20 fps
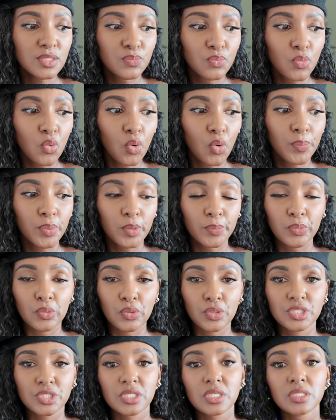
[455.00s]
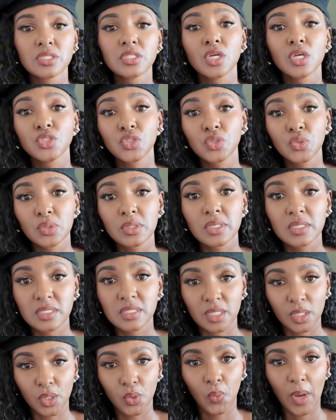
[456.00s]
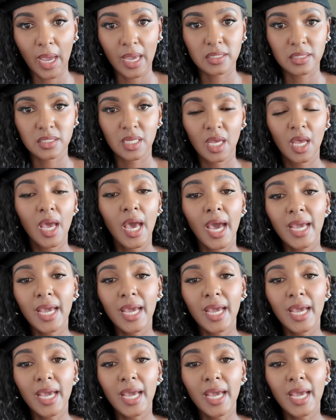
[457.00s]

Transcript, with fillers: more proportions to the silhouette.